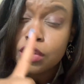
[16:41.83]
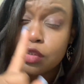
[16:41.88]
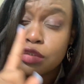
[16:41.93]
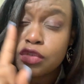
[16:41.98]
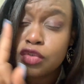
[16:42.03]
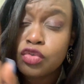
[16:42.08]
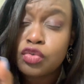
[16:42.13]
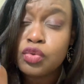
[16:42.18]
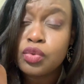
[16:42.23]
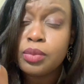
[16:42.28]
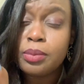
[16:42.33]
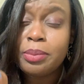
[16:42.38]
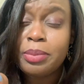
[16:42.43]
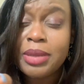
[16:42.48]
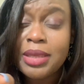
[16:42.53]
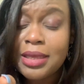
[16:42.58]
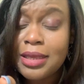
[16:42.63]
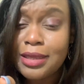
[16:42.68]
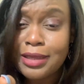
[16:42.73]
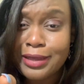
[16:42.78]
to
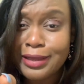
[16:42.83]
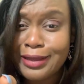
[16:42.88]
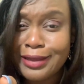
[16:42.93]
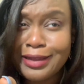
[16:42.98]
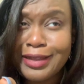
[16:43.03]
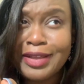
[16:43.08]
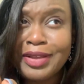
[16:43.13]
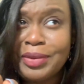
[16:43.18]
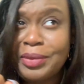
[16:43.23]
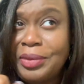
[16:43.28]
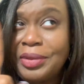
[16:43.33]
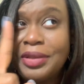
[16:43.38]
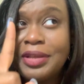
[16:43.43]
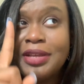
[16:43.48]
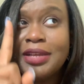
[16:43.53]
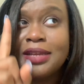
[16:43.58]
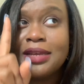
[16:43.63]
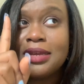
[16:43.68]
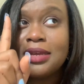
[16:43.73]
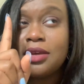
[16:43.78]
be
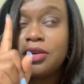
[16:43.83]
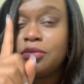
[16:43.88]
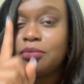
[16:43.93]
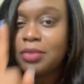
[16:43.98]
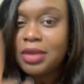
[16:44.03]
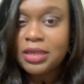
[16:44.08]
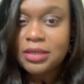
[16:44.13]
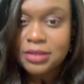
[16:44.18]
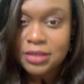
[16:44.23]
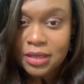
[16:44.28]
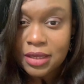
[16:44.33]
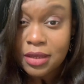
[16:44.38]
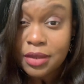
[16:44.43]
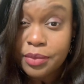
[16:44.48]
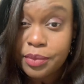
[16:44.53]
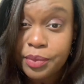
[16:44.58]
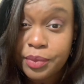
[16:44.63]
amazing.